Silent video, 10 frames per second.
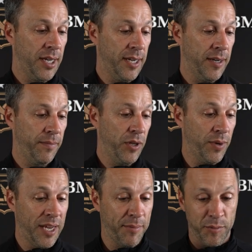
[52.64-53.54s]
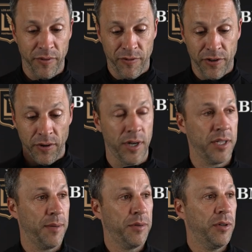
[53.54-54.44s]
um, you know, what happens moving forward
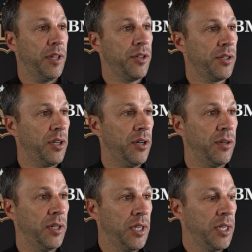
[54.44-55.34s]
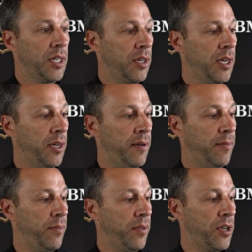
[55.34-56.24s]
is up to others. So
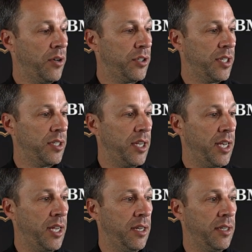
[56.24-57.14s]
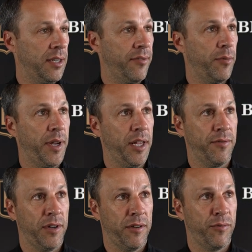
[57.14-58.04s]
um, coaches and everybody
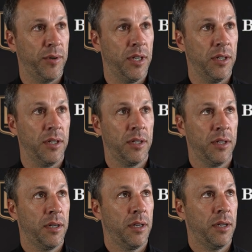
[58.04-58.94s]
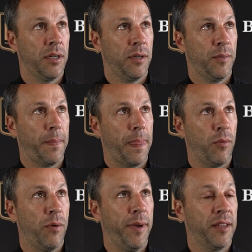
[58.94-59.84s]
involved will
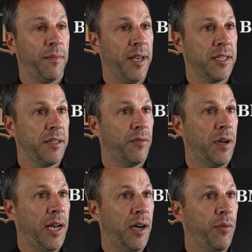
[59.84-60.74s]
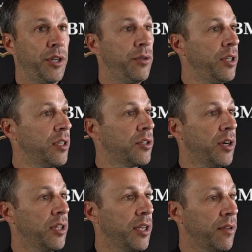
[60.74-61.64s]
will make the best of how we do things
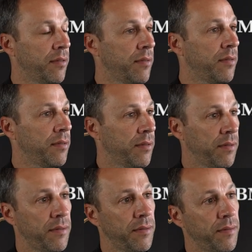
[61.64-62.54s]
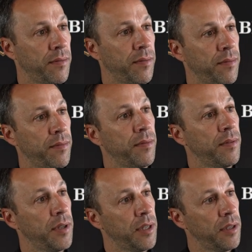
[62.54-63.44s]
currently. Given those rules, and maybe
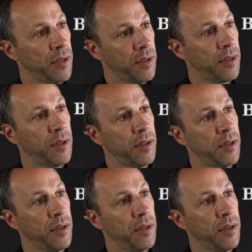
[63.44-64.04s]
because of them, maybe